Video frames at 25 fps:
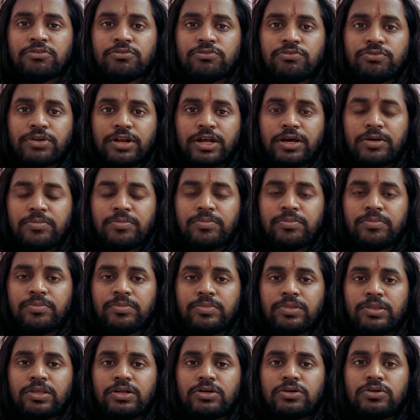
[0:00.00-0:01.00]

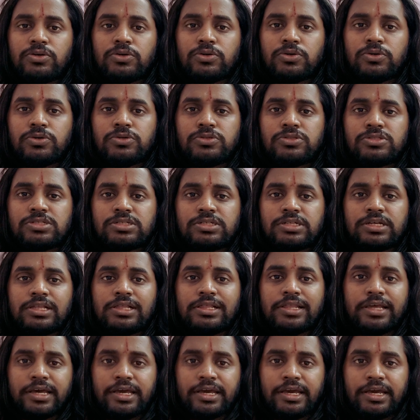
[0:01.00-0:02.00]
from the toes
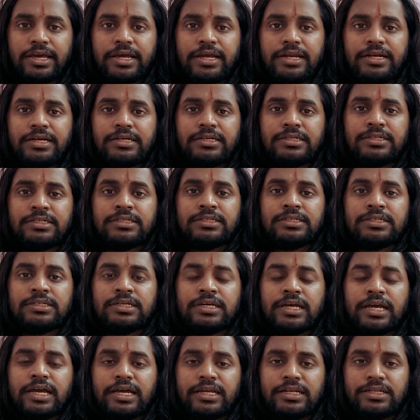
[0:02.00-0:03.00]
till the head
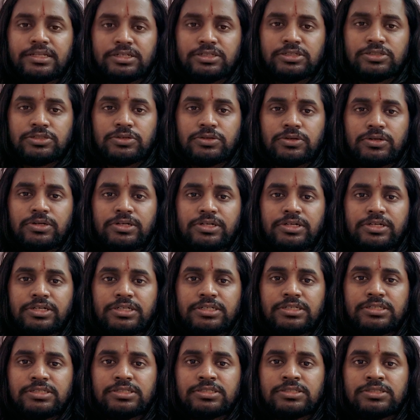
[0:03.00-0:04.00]
and the
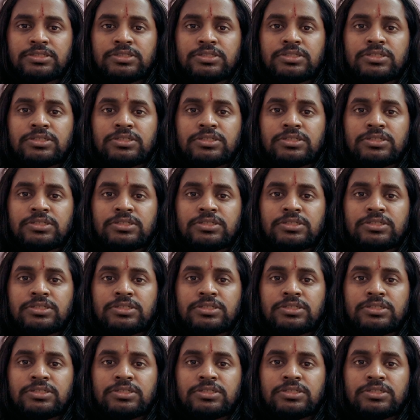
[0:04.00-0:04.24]
shoulders.